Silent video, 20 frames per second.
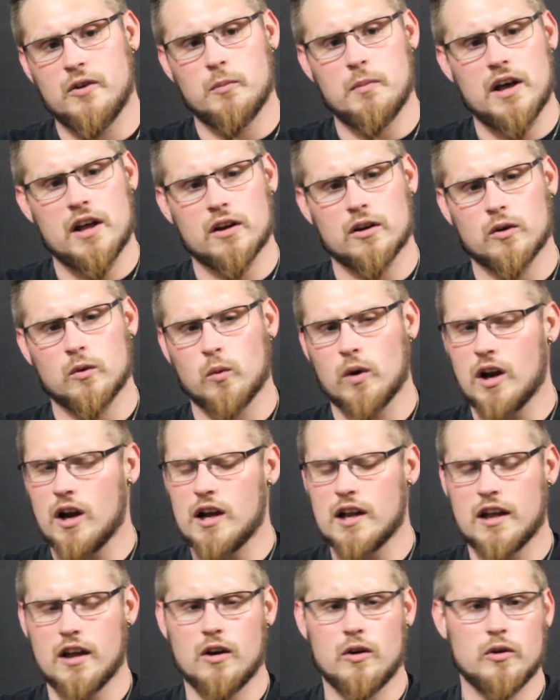no matter where
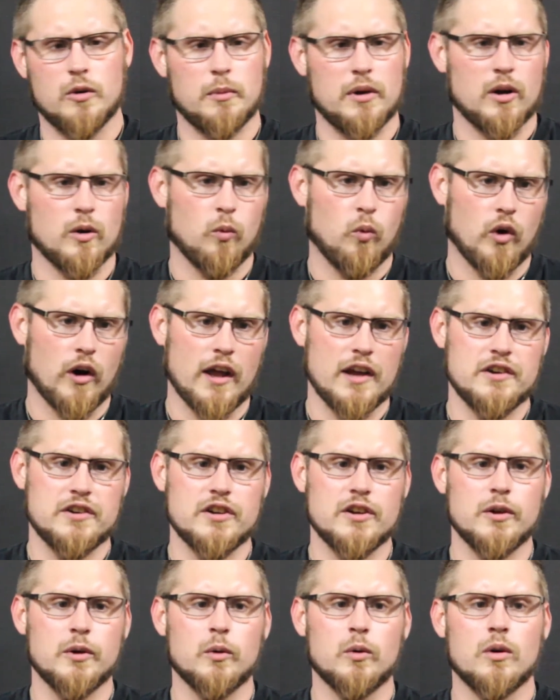I go, no matter what I
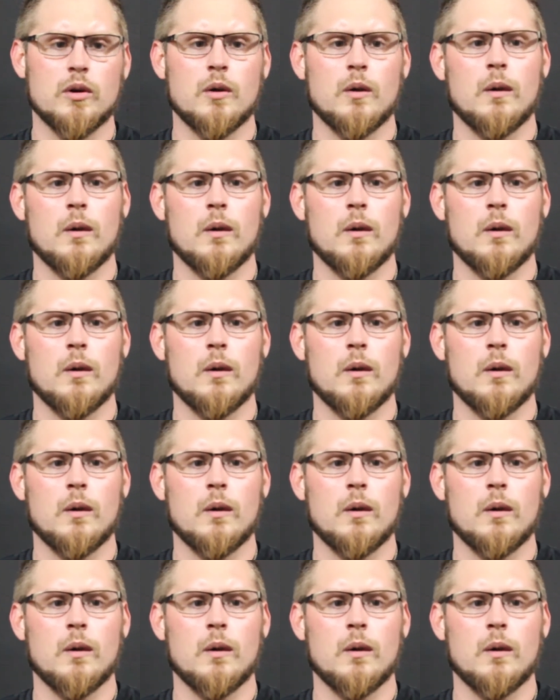do,